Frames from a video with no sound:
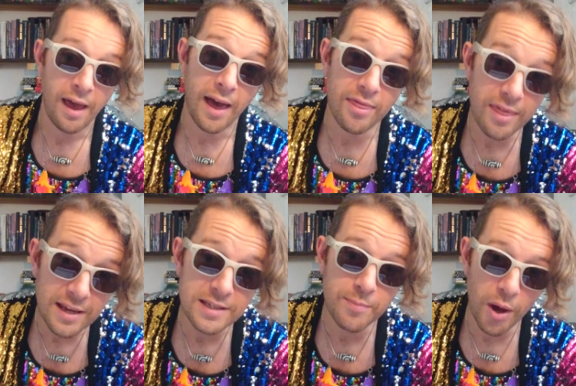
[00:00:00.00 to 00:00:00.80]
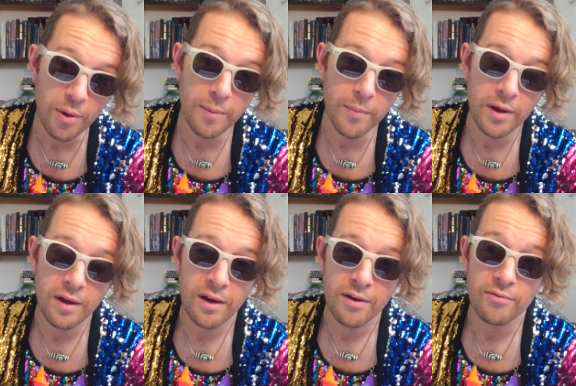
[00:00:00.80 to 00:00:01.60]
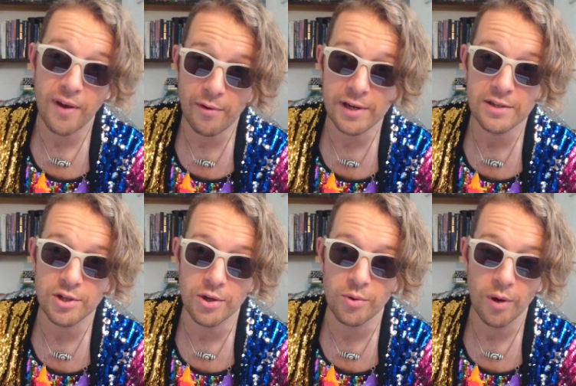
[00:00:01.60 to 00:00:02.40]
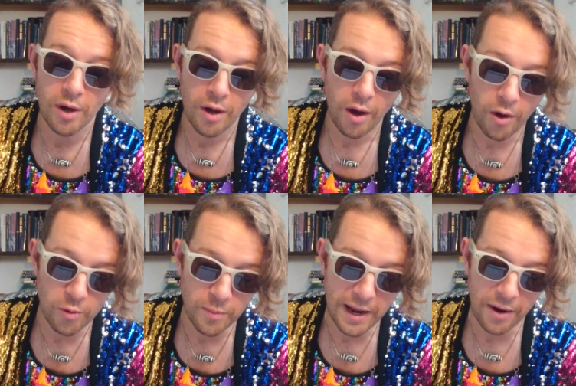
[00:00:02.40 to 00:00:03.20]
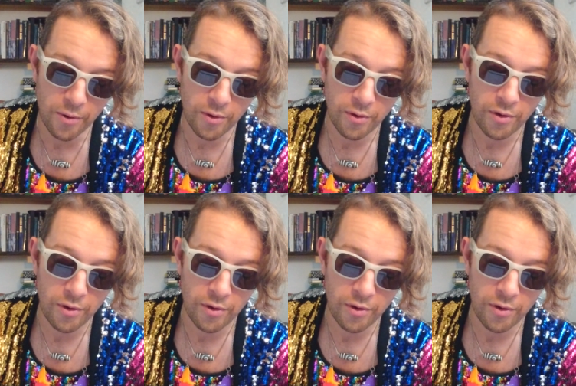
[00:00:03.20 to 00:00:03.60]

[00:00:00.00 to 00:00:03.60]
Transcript: and this poem ferries you home now,